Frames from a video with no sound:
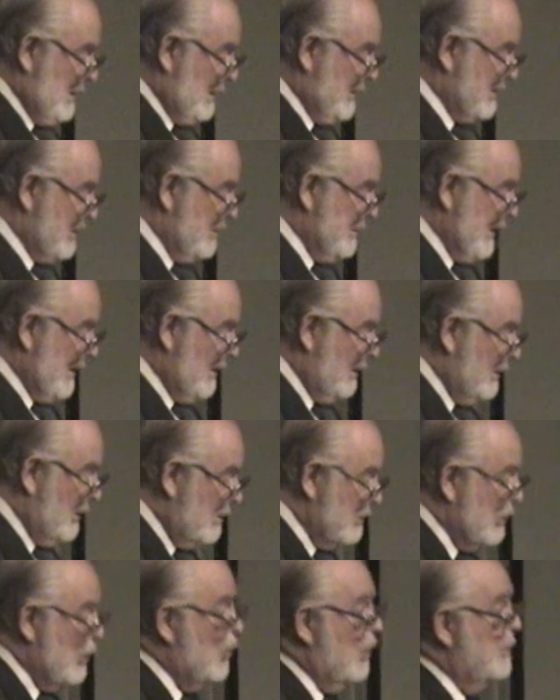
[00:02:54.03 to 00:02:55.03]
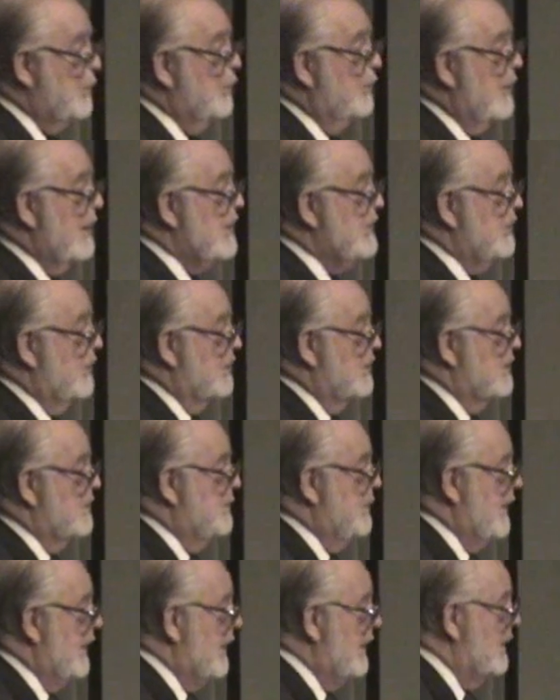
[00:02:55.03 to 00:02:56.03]
Now, some better-known corporations,
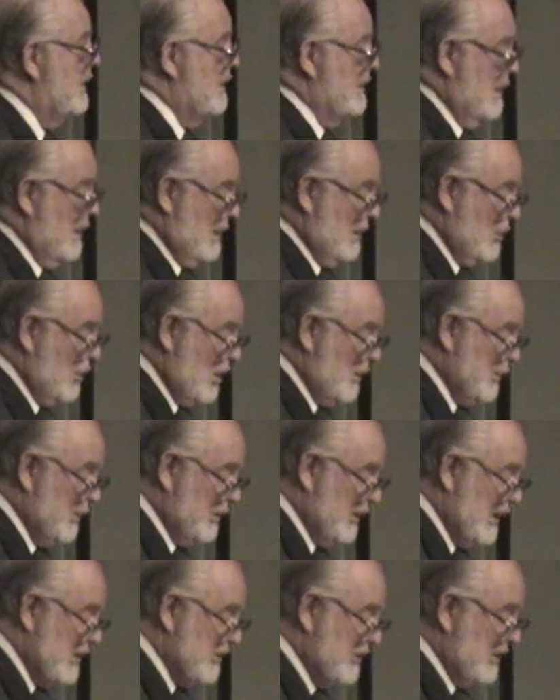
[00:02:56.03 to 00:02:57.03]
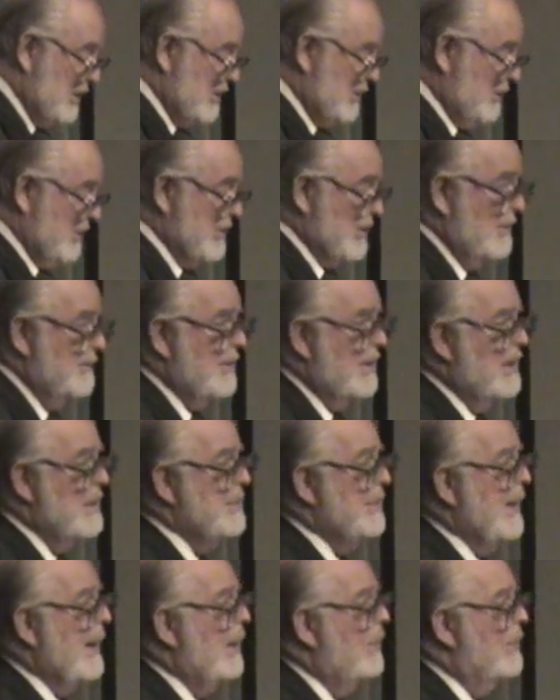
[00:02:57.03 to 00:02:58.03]
big corporations which are
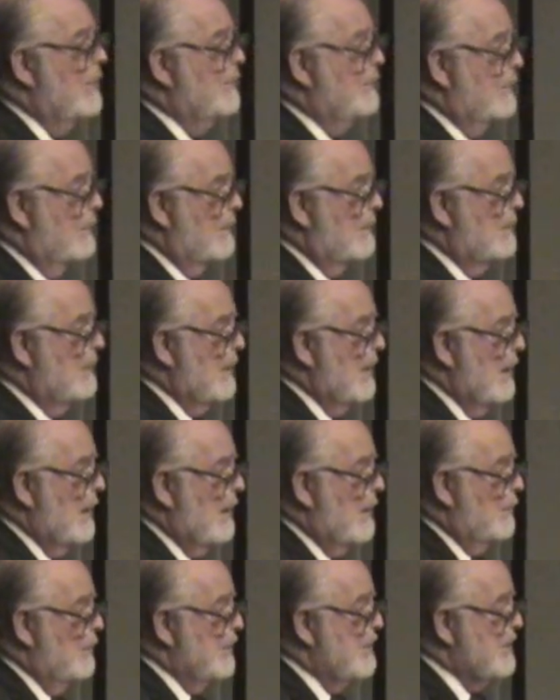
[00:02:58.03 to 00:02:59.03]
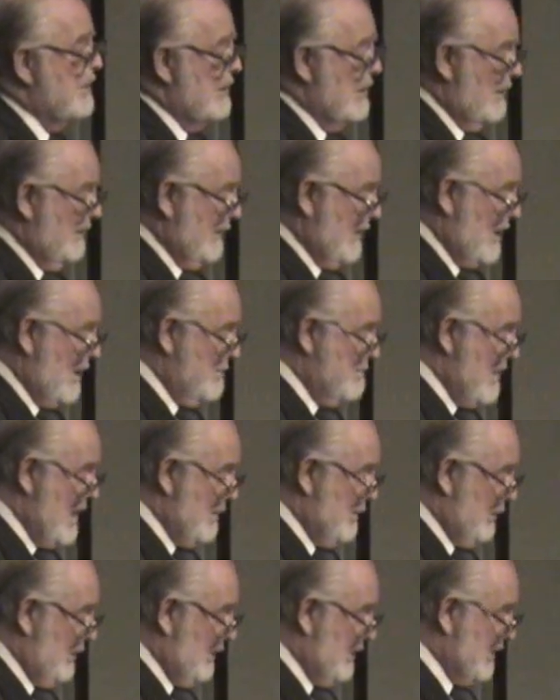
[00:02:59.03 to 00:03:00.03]
very powerful, the CFR
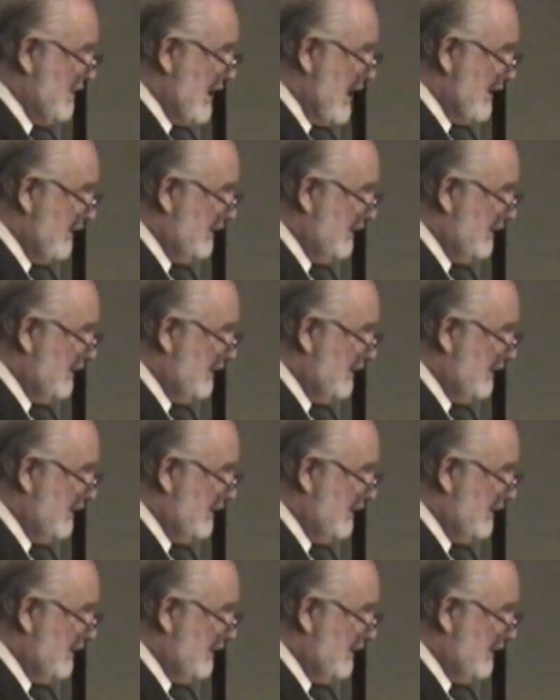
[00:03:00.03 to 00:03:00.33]
members